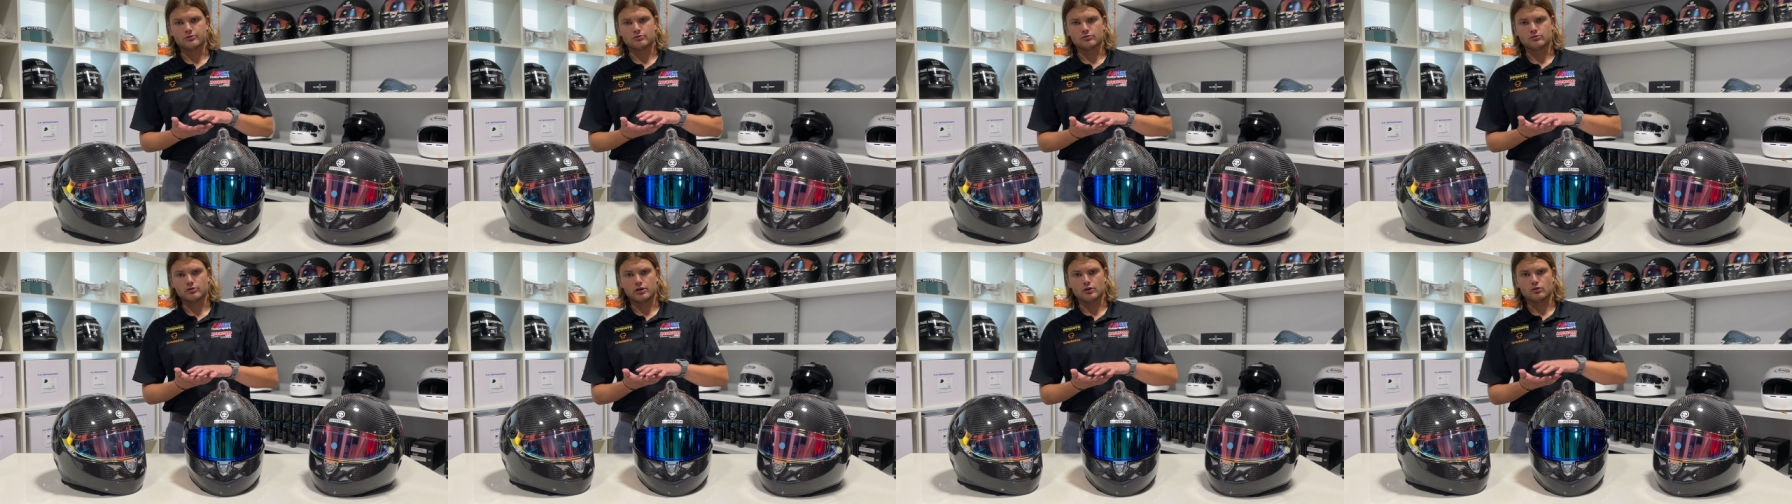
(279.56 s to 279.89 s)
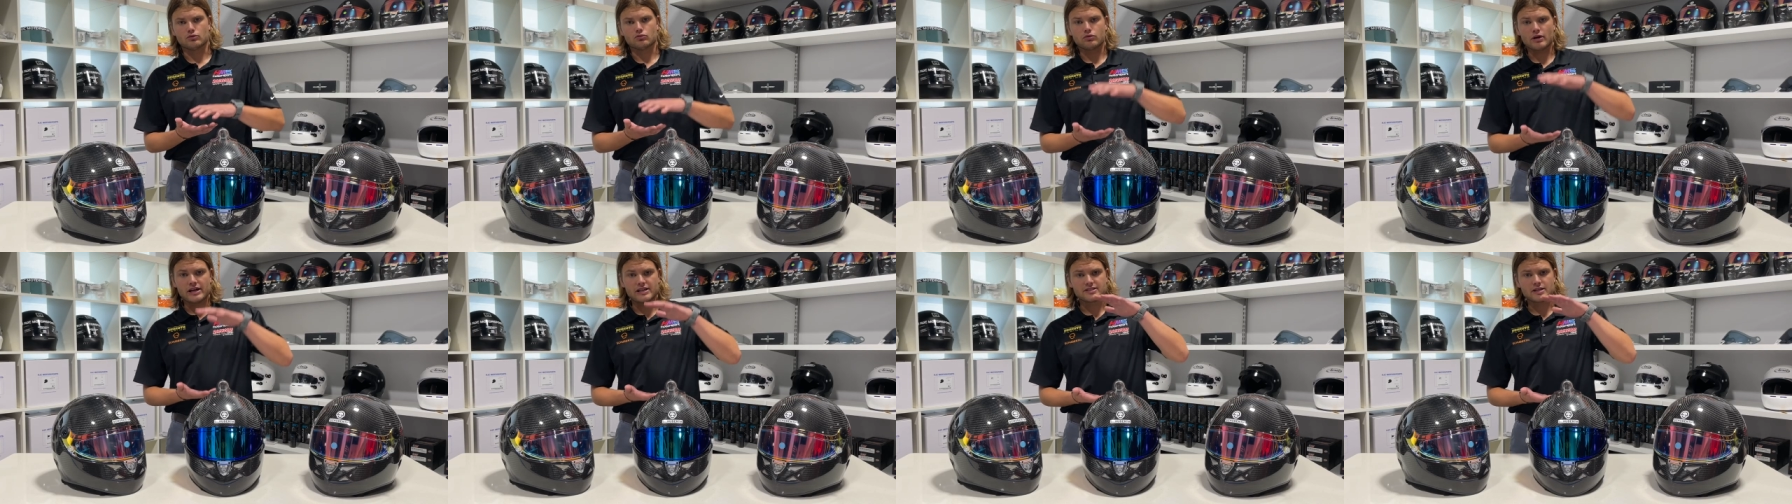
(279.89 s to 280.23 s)
you know,
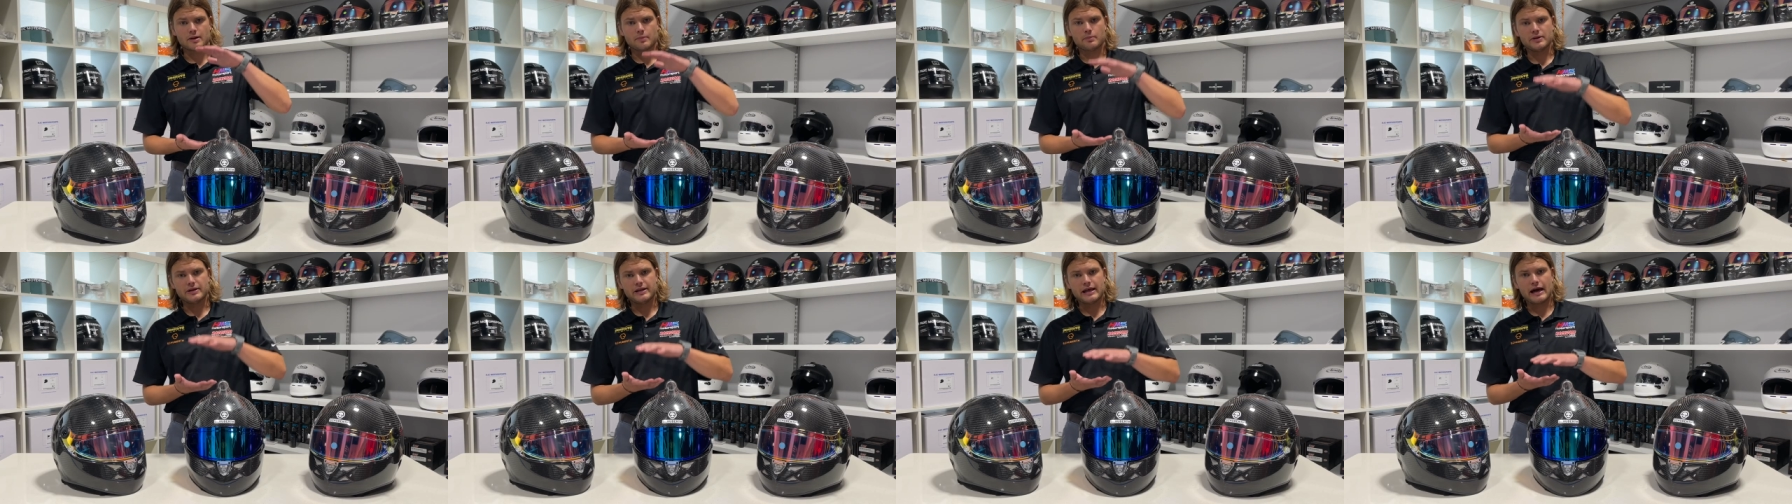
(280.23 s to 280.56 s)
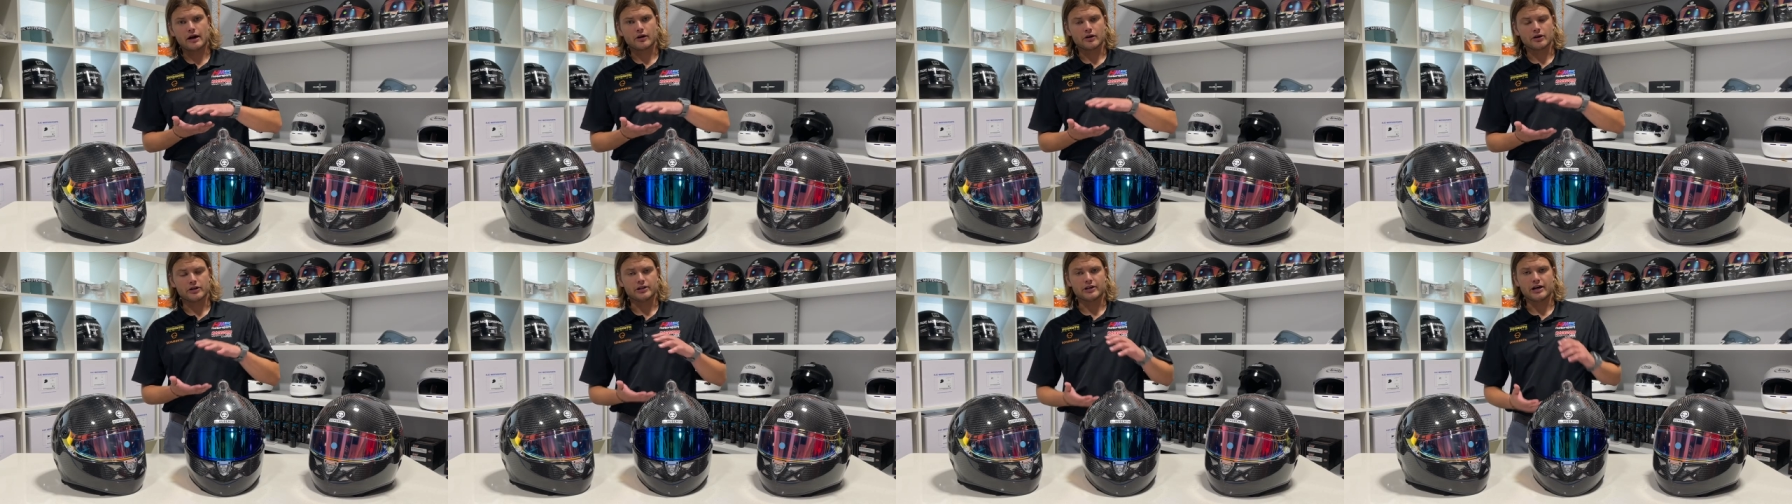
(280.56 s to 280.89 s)
raise up and
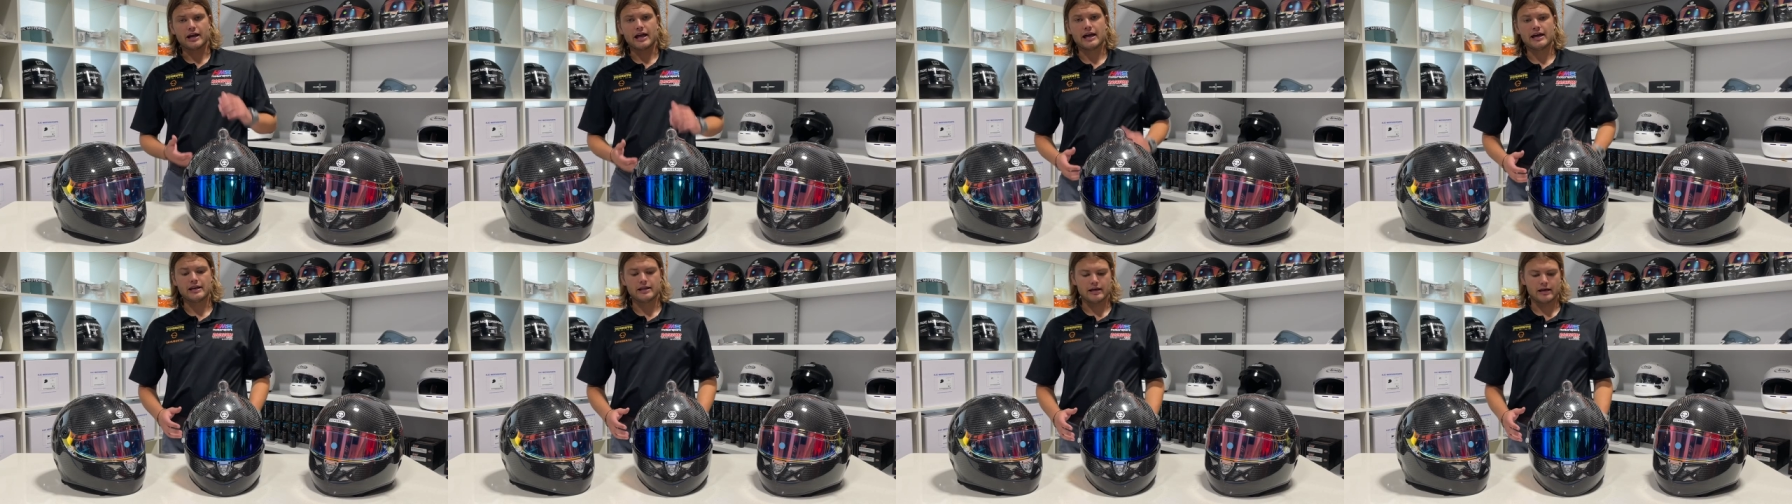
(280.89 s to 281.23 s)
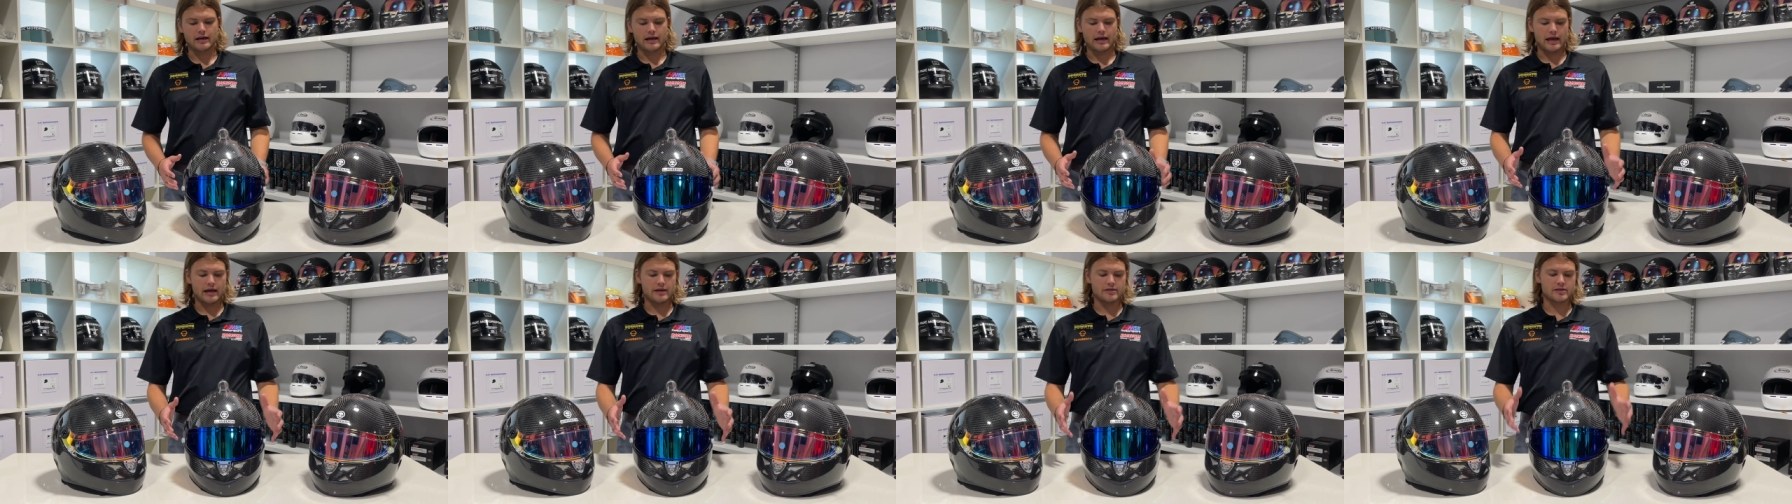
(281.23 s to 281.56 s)
down on your head
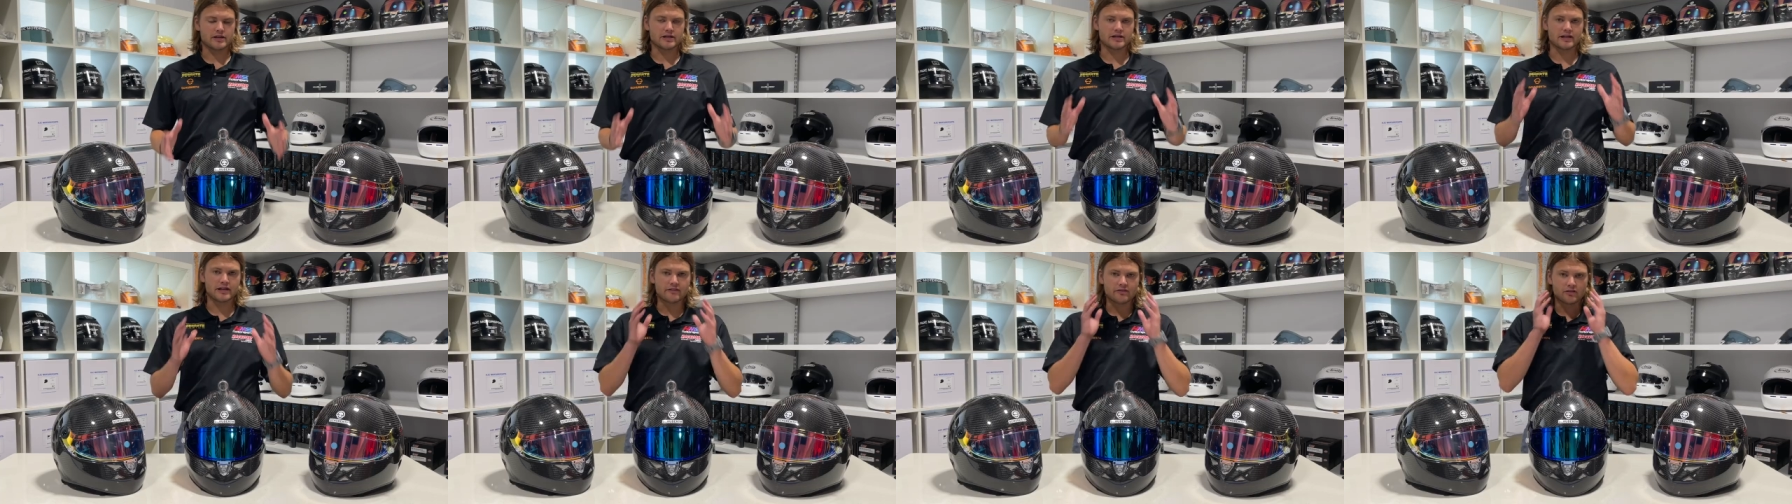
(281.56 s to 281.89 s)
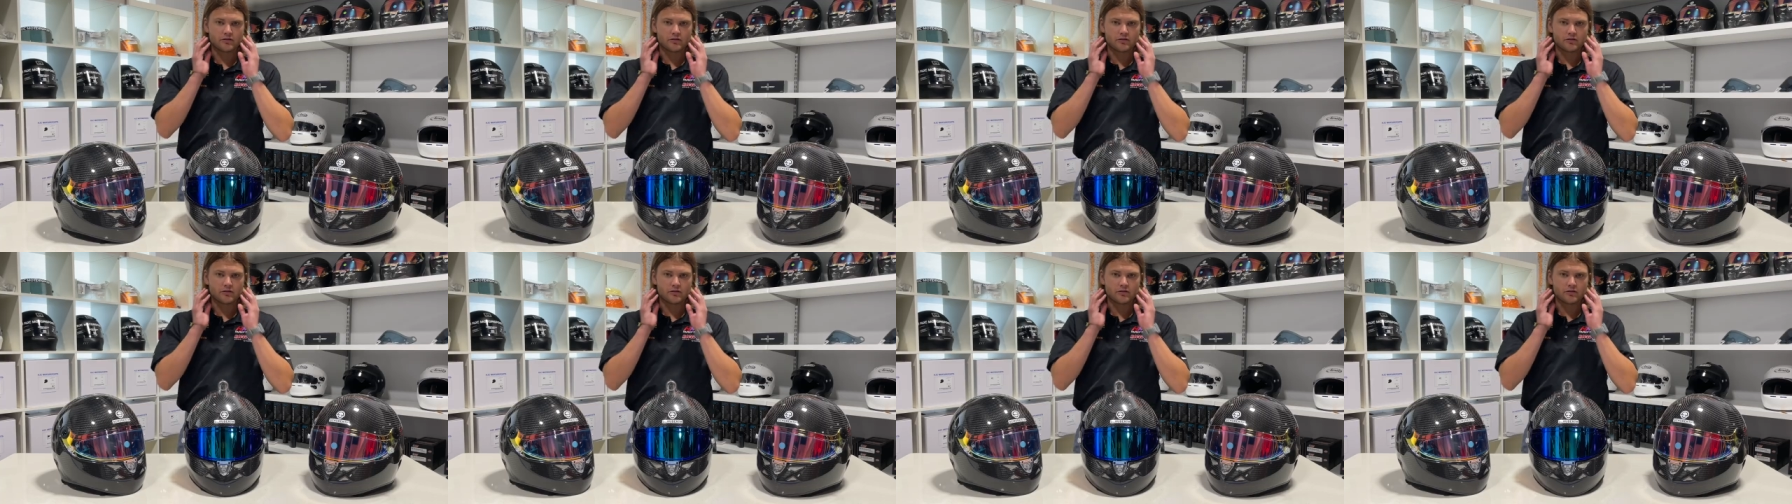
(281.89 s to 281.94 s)
and then give